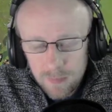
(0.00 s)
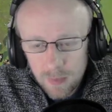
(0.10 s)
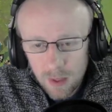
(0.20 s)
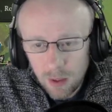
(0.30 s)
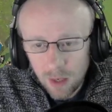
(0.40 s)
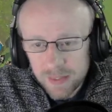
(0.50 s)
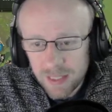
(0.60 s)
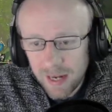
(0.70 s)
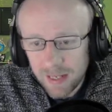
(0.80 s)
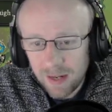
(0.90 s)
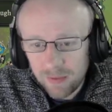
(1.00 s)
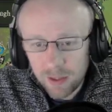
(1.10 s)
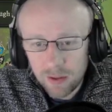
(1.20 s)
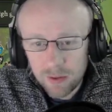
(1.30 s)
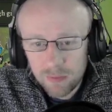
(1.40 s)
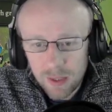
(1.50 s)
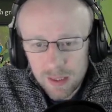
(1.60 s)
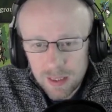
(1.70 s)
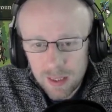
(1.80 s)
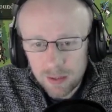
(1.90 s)
A lot of his light cavalry are on the right
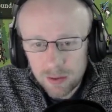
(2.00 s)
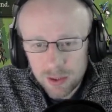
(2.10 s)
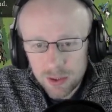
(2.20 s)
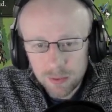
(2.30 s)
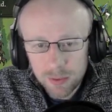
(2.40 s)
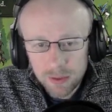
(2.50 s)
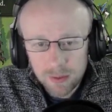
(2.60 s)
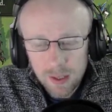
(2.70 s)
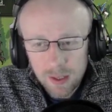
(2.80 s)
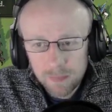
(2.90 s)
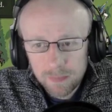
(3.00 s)
side. Good disruption there.